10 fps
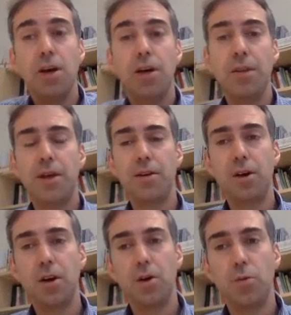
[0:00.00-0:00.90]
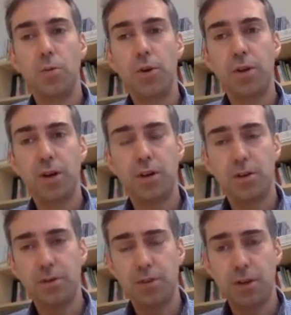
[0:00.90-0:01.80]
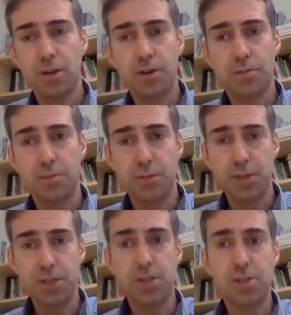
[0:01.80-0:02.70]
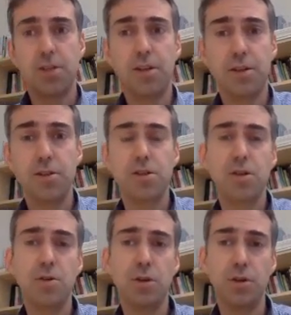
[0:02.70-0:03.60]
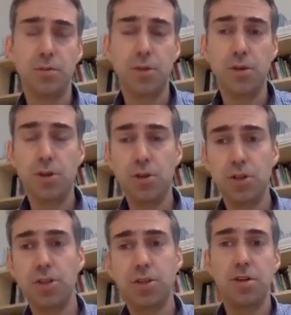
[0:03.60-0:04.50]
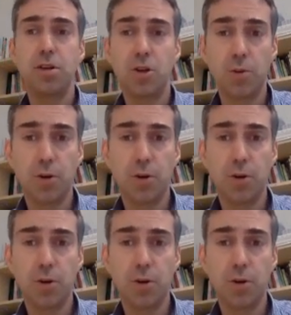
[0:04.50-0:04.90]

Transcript: And then with our distance learners who are usually studying a